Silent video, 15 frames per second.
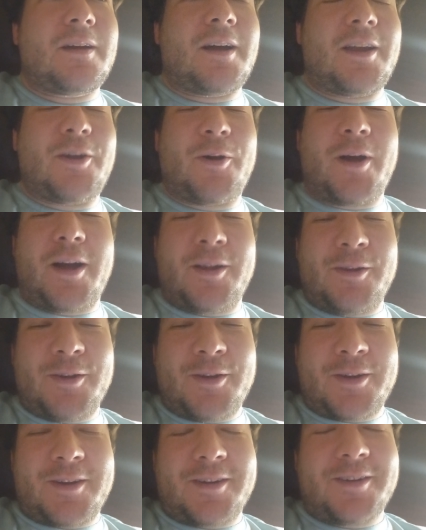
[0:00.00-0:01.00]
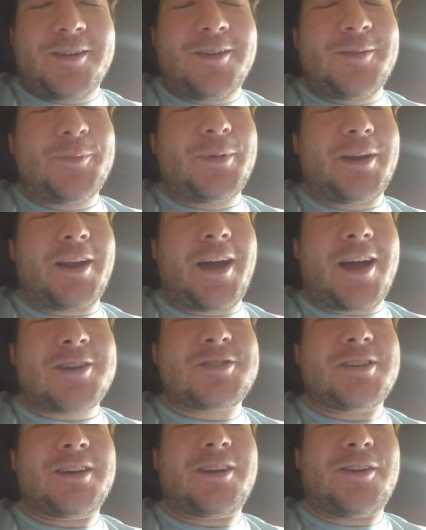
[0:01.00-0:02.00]
I know how I look, but I
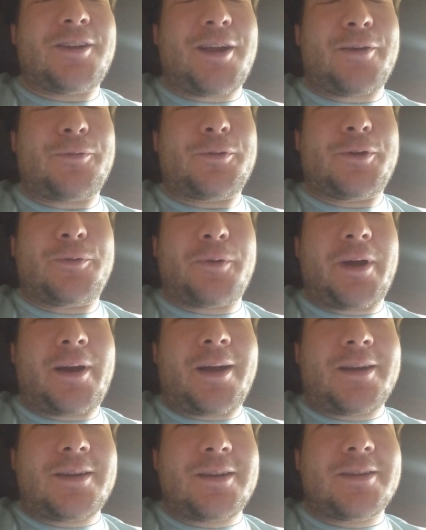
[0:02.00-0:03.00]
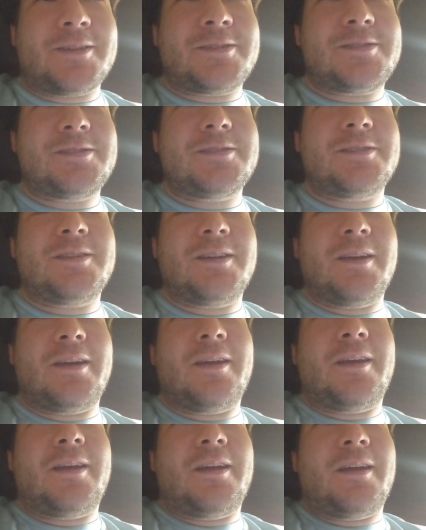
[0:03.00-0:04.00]
actually get a lot of really great ideas.
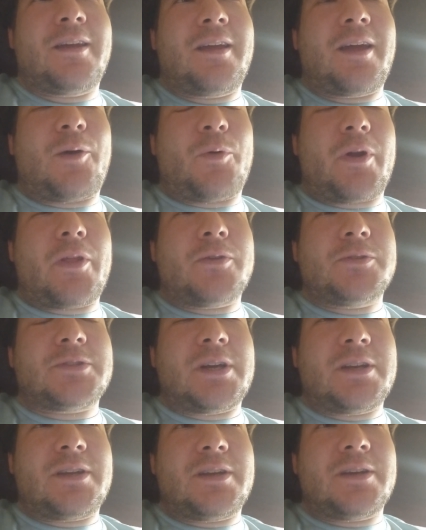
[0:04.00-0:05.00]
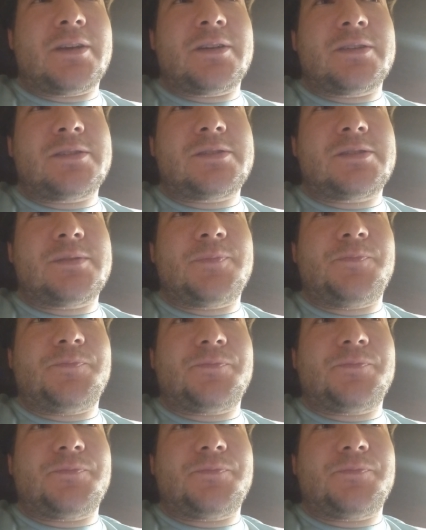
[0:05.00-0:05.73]
And one of those ideas,